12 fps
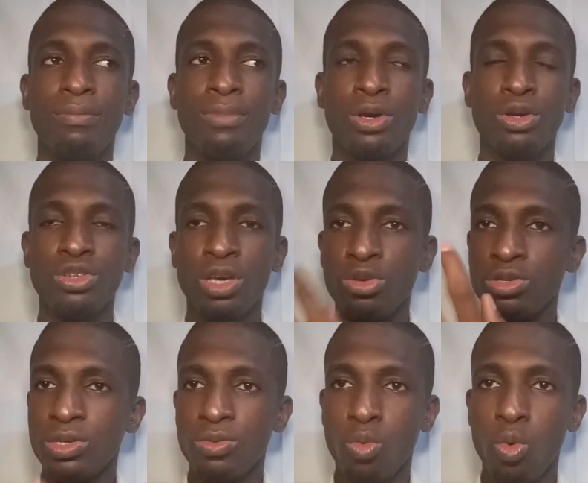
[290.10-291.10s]
you're
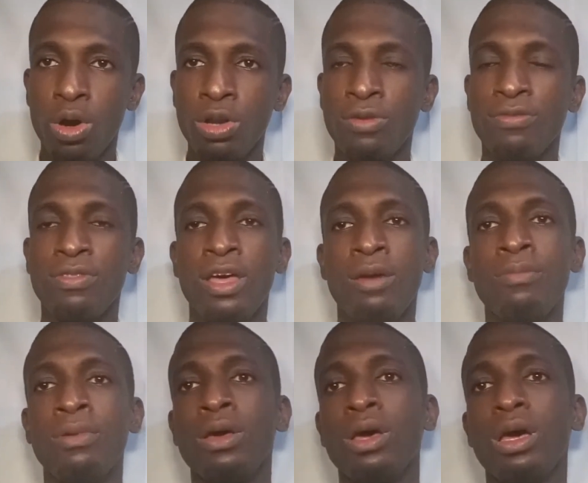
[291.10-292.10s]
using one of them
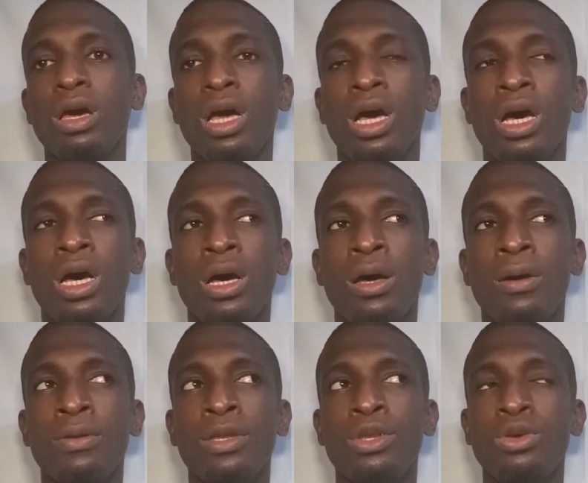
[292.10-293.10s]

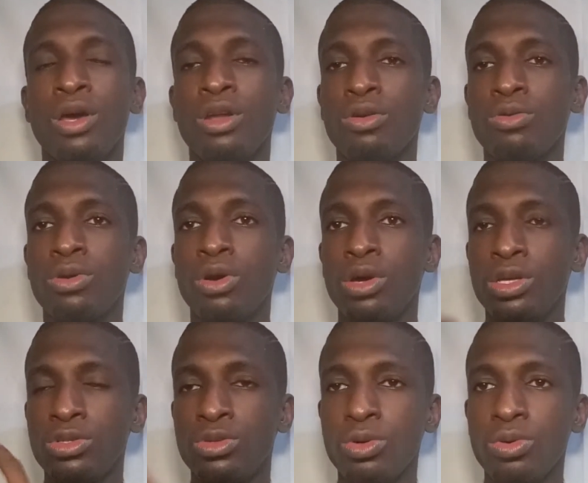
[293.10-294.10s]
and you're not
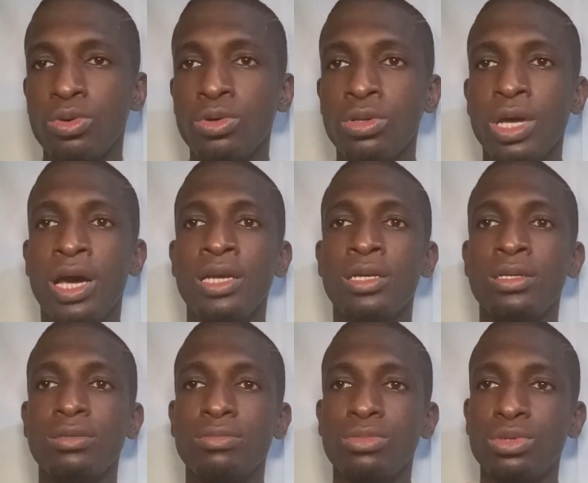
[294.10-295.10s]
going dual, and
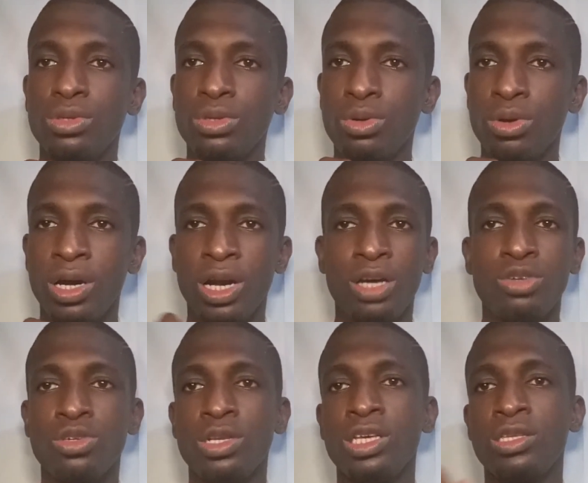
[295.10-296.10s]
you are
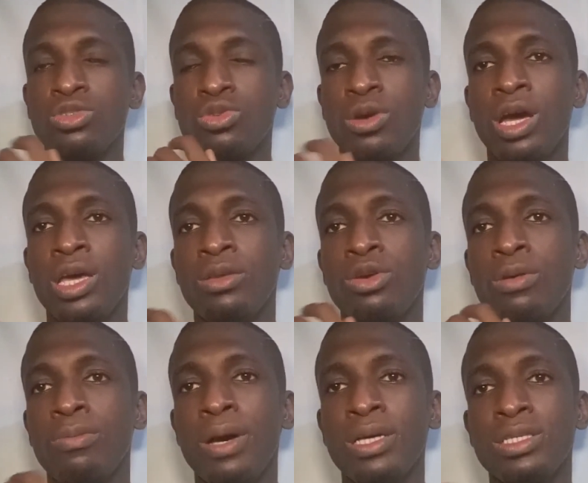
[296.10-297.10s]
actually trying your
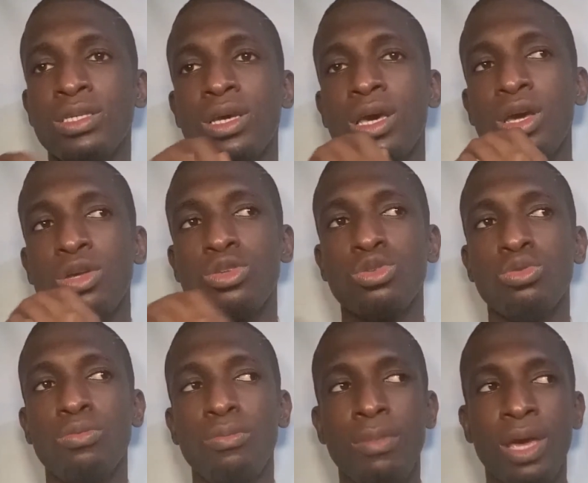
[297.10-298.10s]
best to
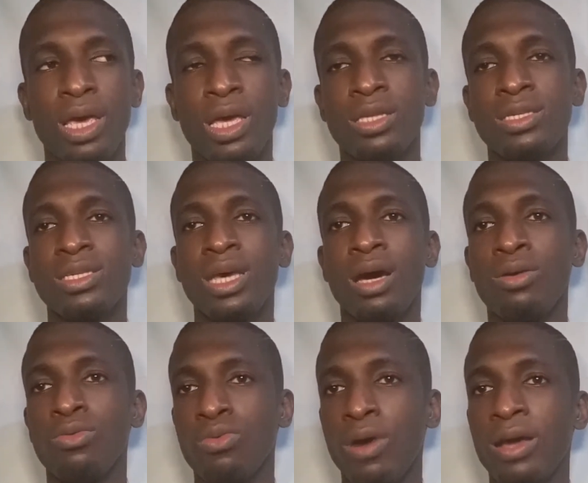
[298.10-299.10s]
make it
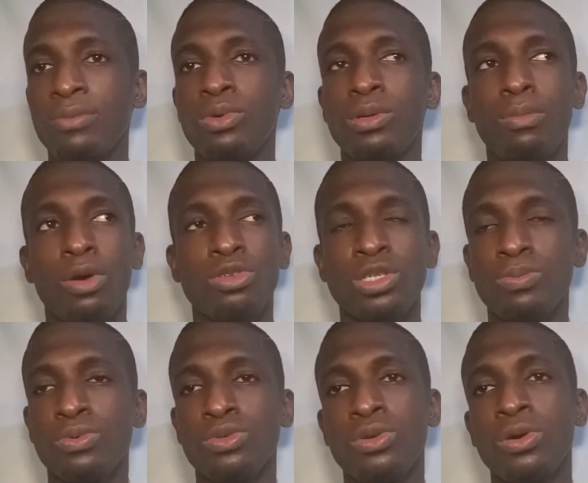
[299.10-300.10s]
sound right with
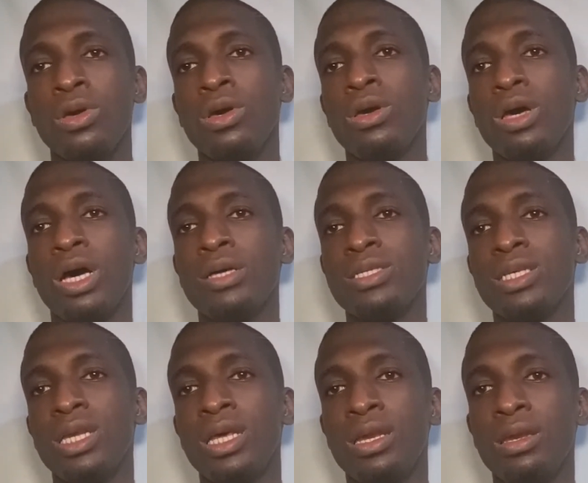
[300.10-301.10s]
multiple
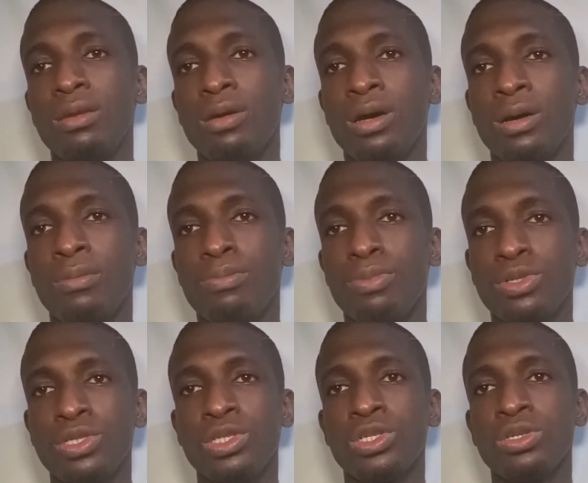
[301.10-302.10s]
seating
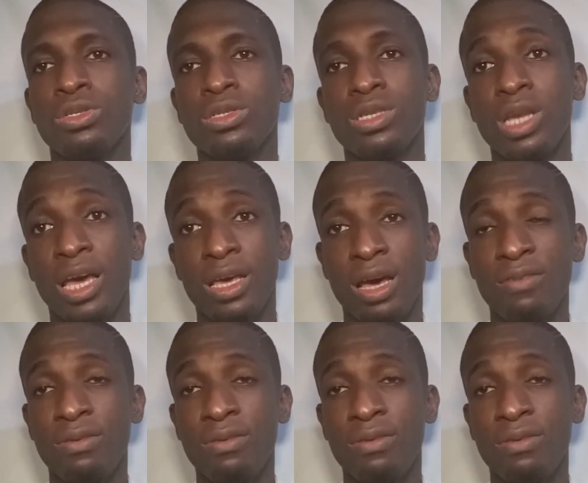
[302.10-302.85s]
positions, like having